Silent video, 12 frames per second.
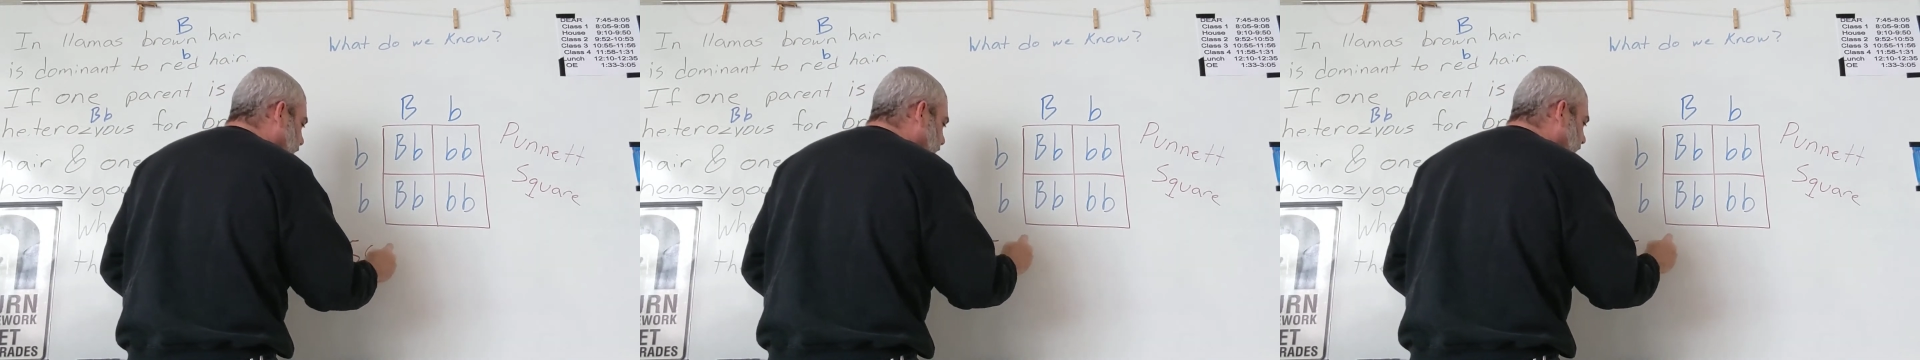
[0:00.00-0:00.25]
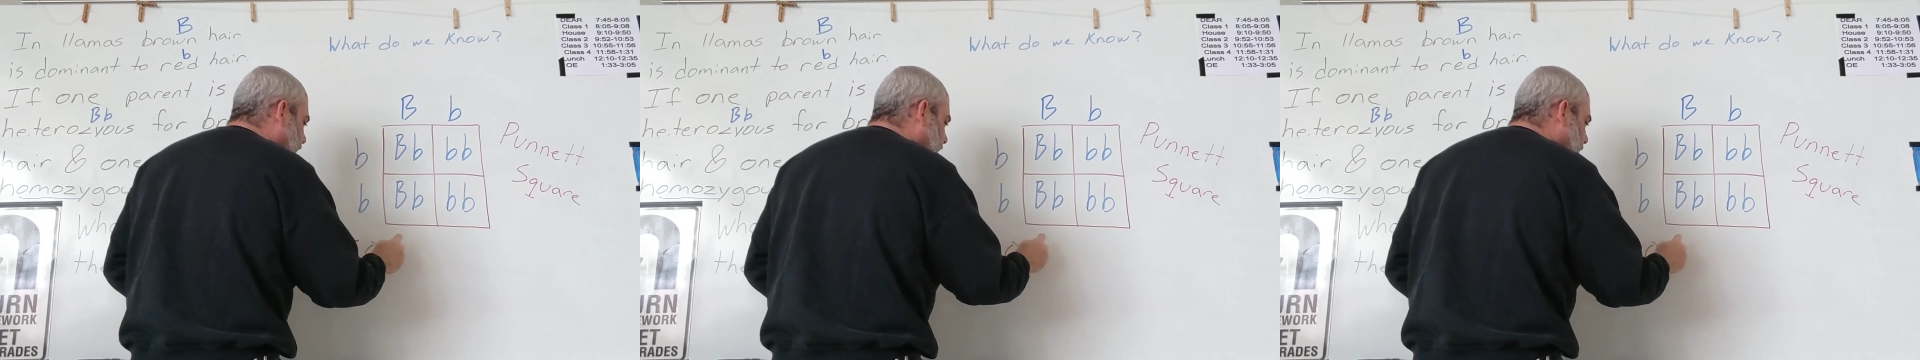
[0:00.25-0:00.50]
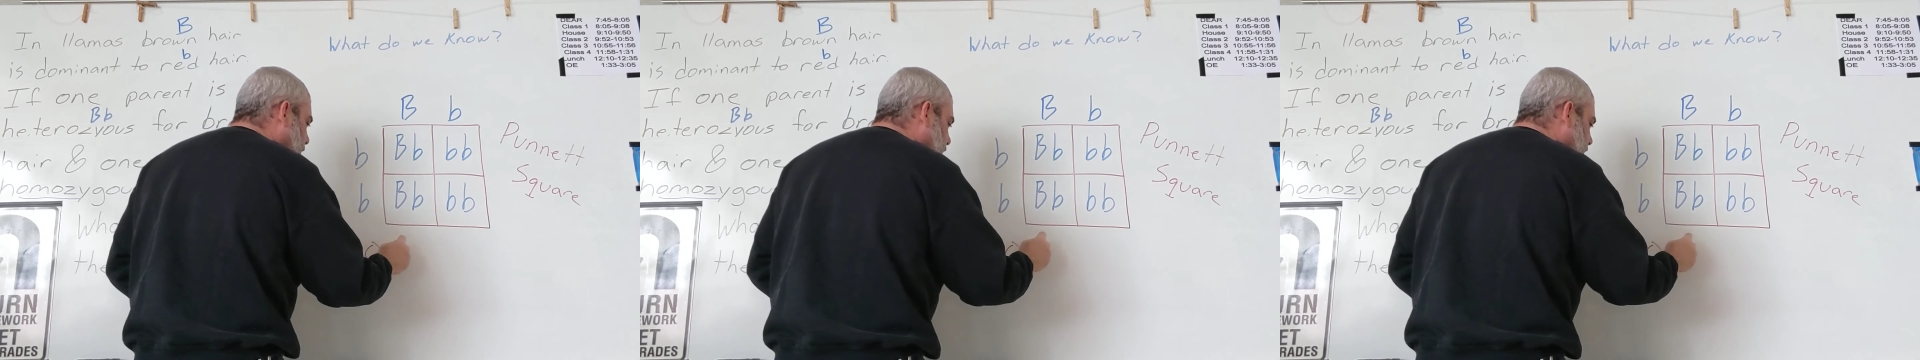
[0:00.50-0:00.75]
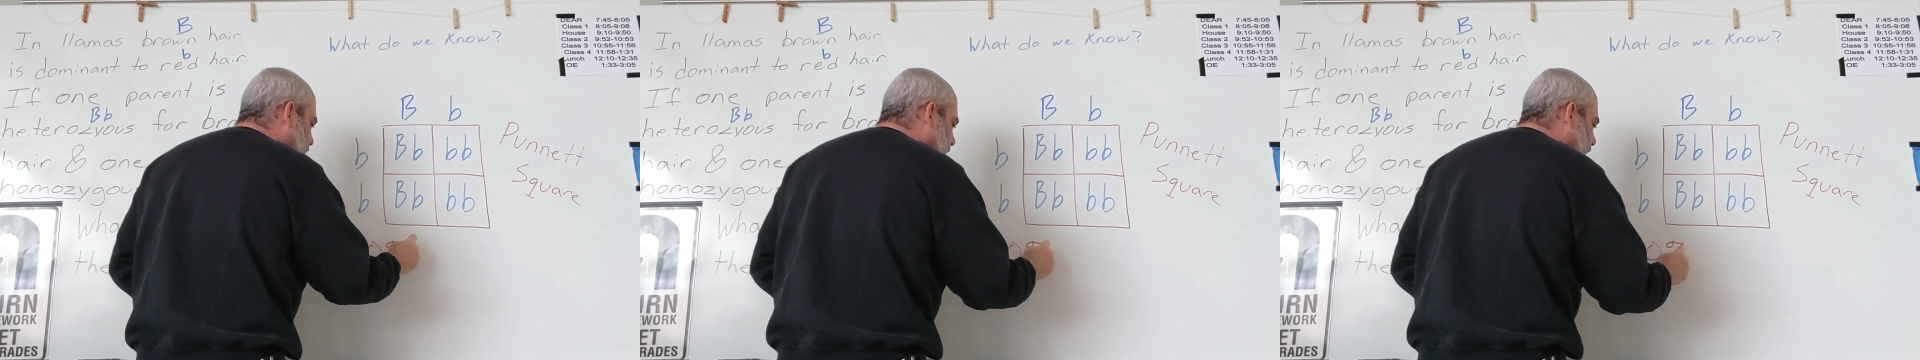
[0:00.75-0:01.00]

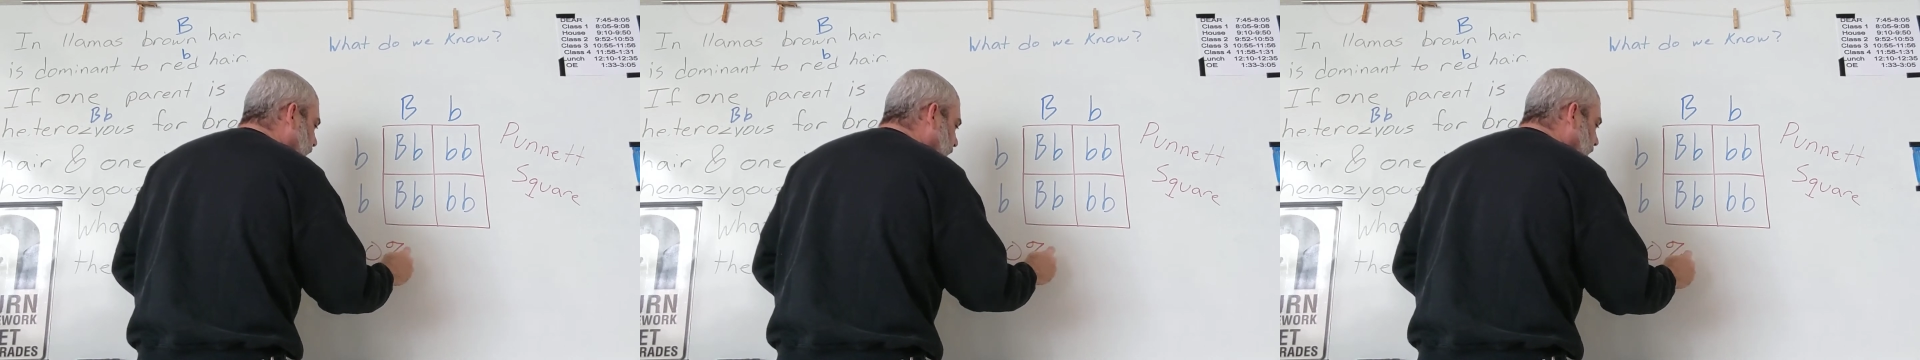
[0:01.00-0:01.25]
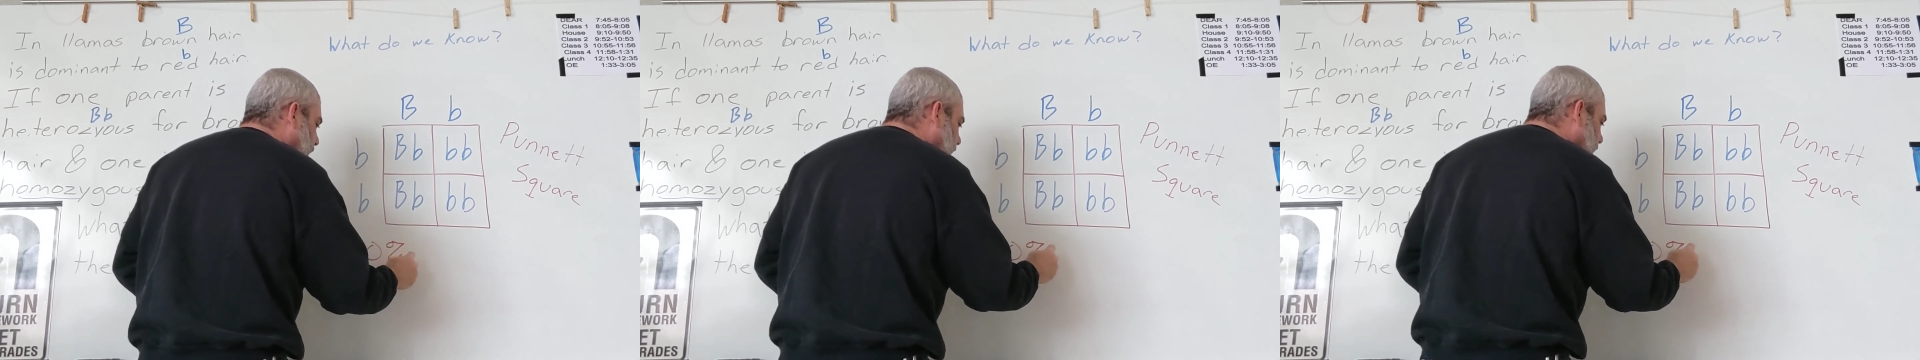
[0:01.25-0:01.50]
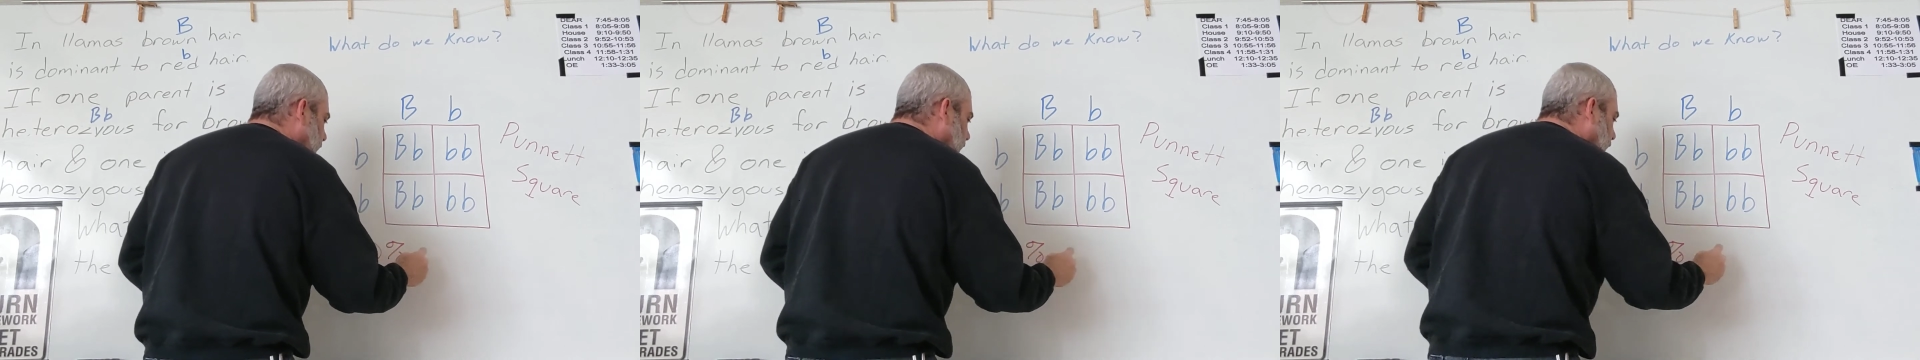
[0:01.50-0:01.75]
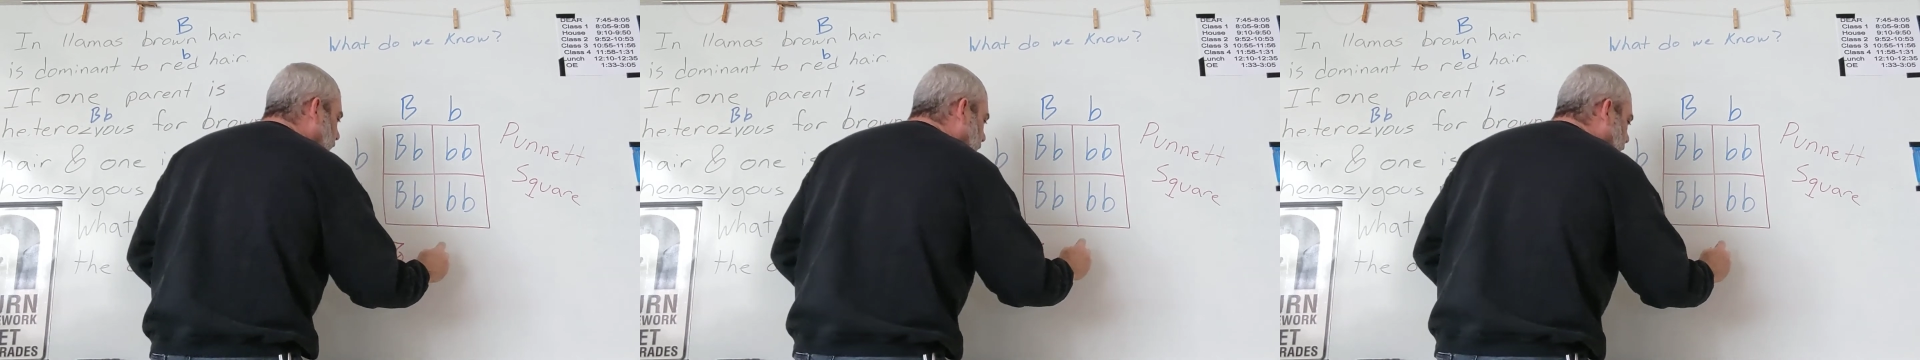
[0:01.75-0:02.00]
50%
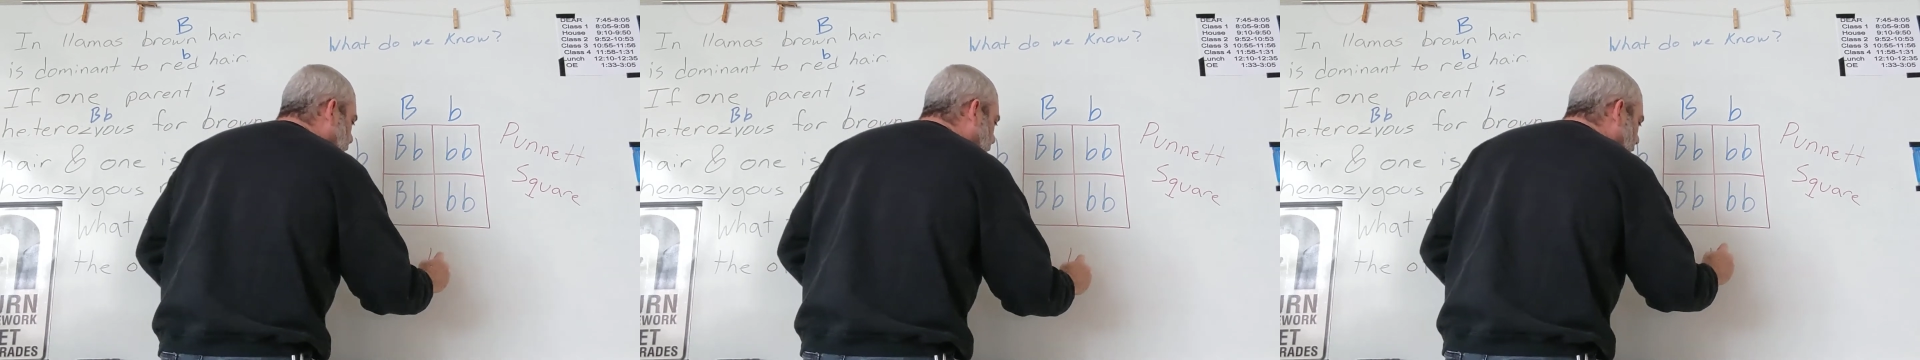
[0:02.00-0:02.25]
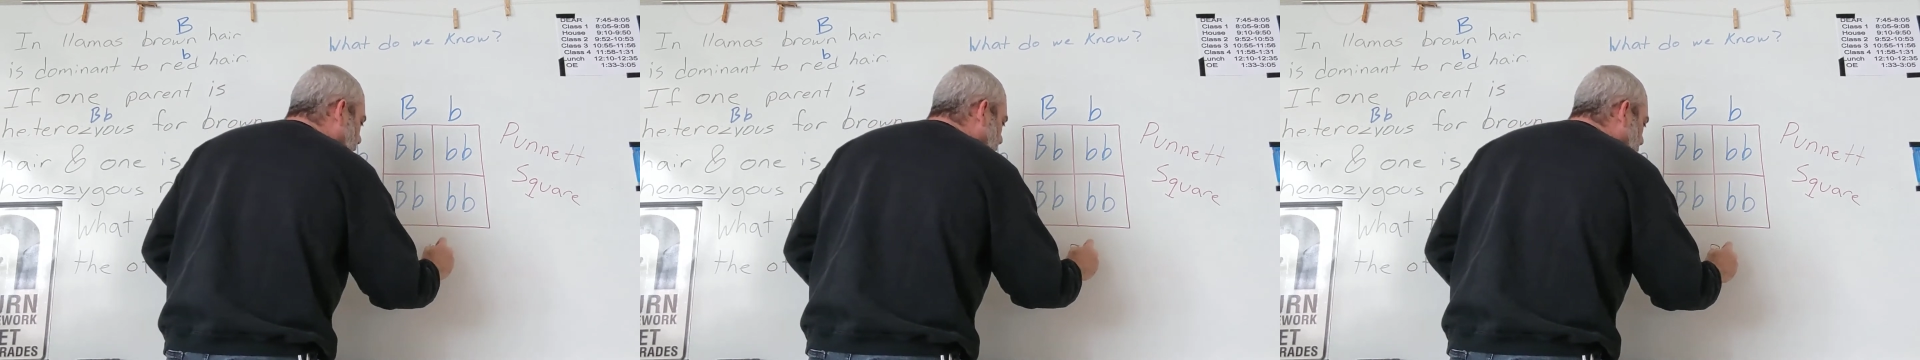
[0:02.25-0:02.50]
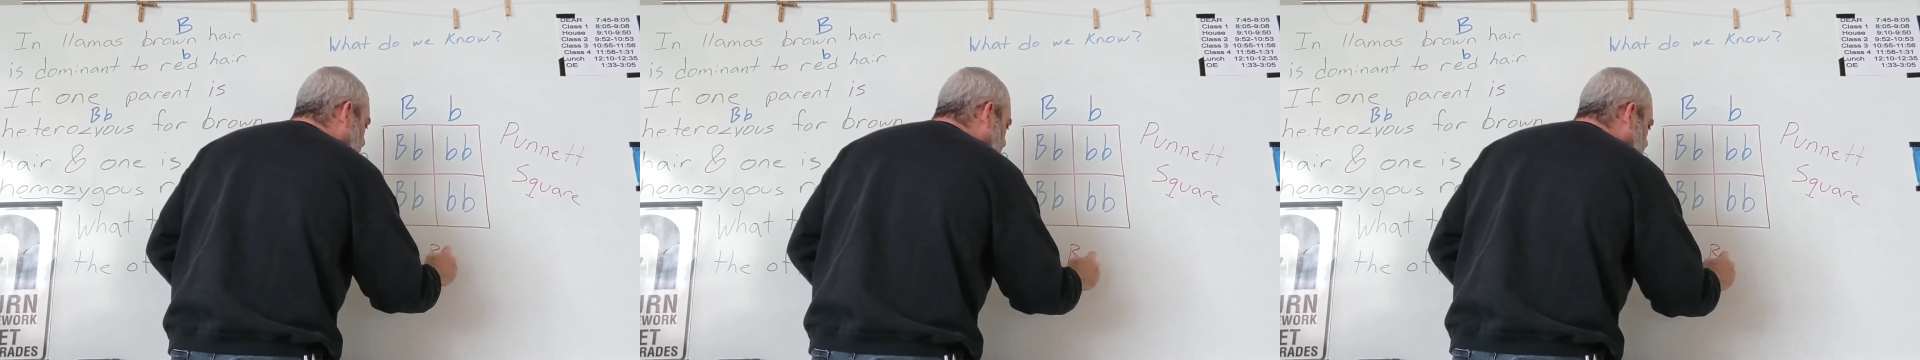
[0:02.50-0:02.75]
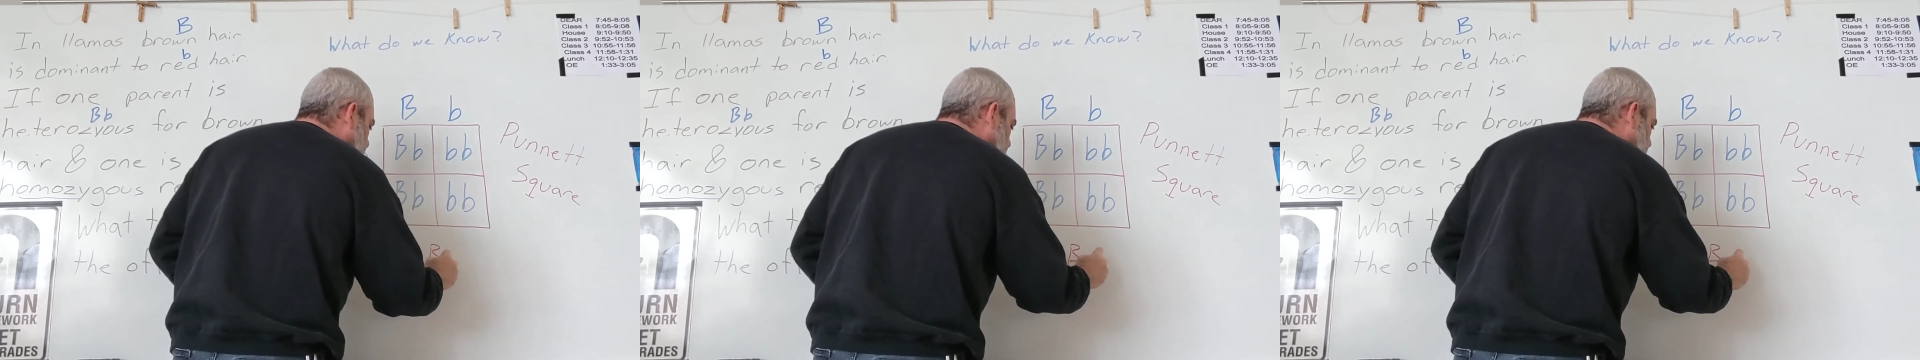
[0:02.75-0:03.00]
brown.